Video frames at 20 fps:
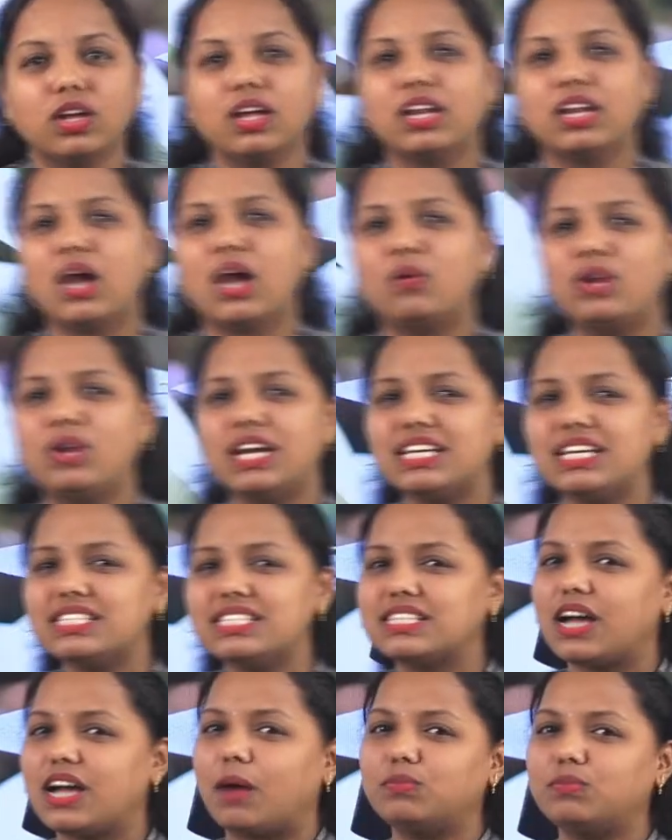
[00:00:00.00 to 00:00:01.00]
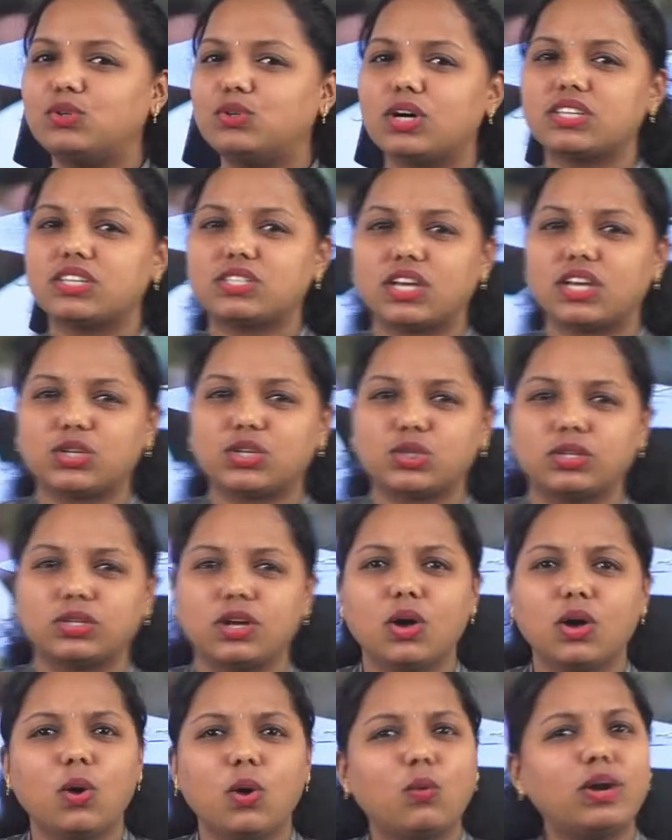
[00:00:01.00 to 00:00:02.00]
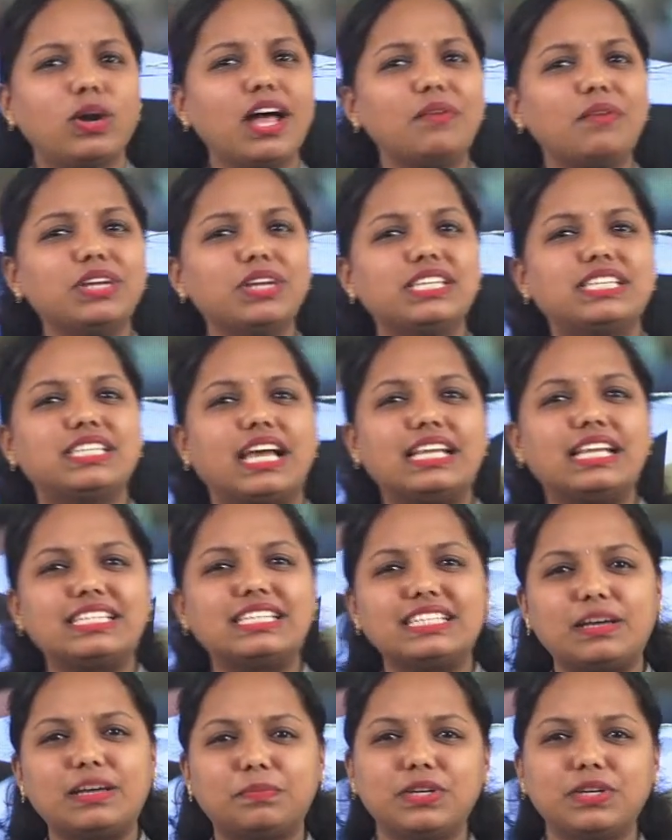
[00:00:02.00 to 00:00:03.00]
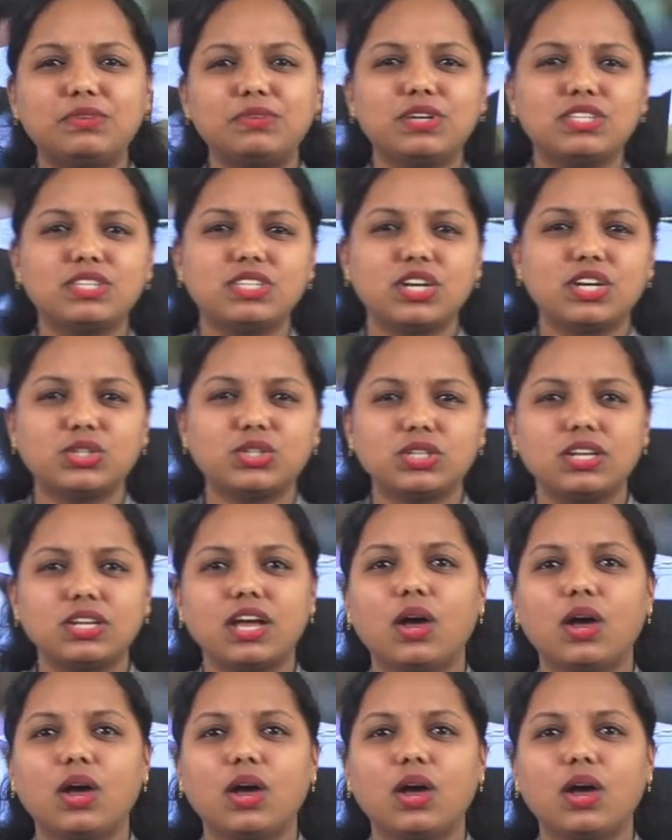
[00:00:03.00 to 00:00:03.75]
Now, let us come to our session. What have we dealt in our previous session?